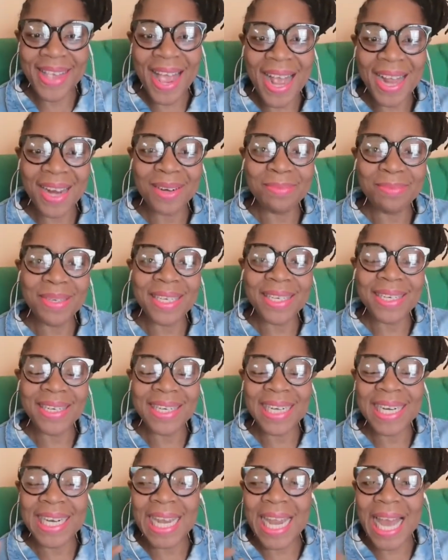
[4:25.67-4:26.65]
I'll be
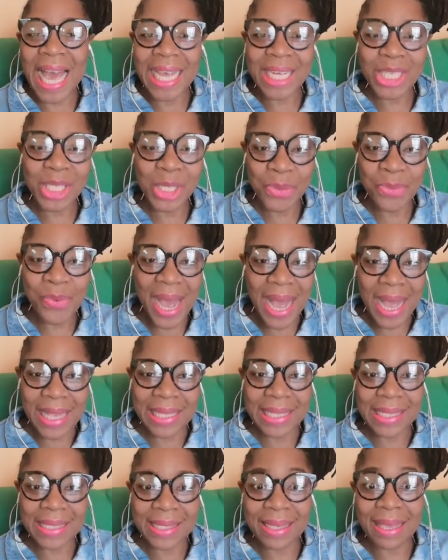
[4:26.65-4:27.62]
glad to
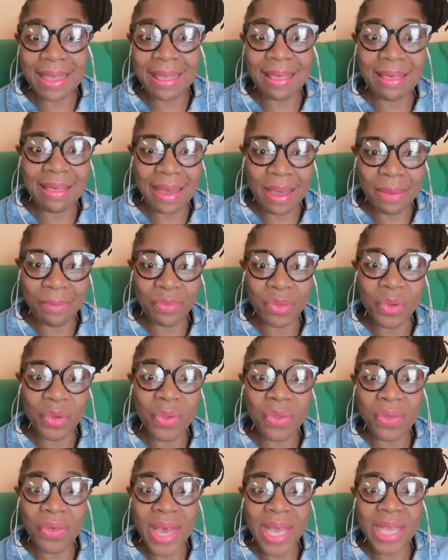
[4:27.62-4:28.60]
answer them. So
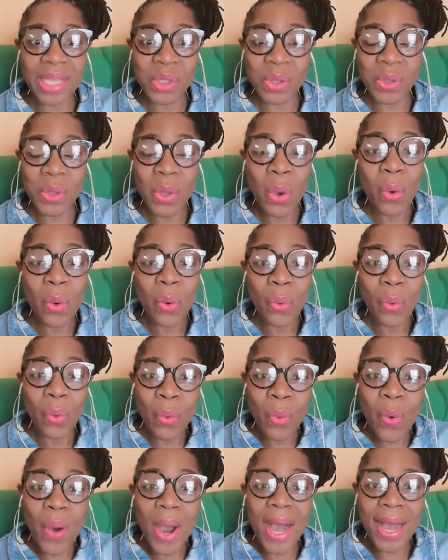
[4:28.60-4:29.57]
that's
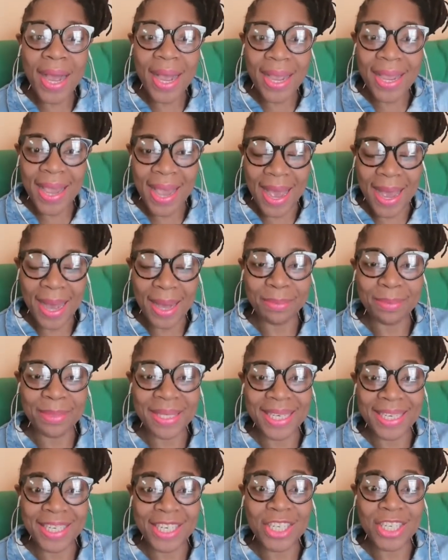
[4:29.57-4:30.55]
who I am
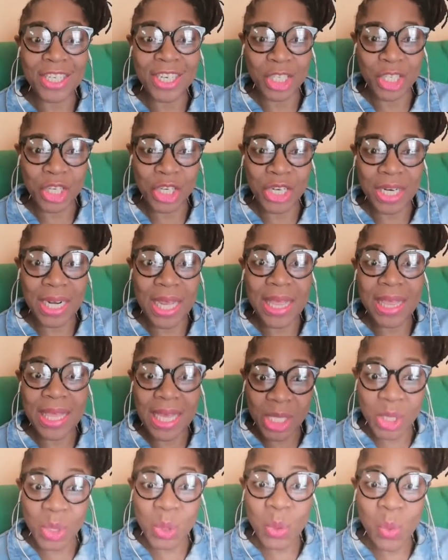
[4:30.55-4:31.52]
in a nutshell, and
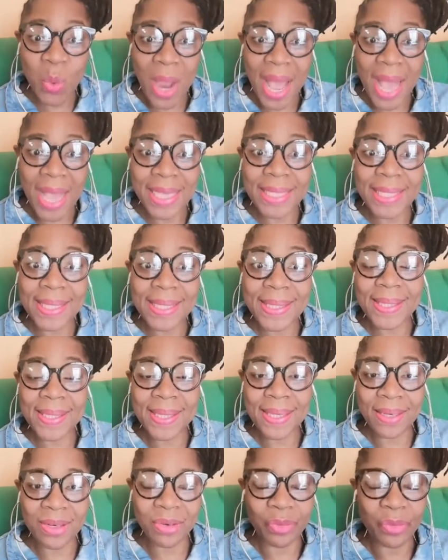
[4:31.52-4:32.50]
that's who I
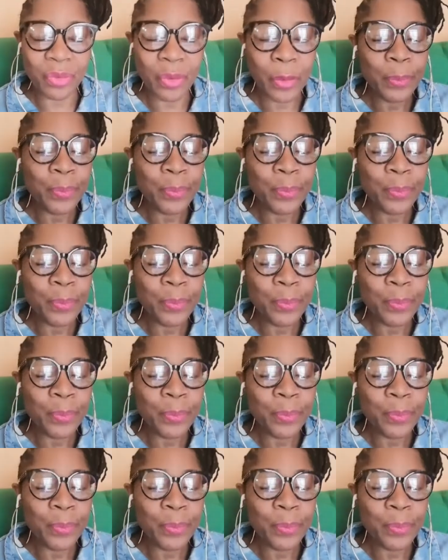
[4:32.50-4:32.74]
serve.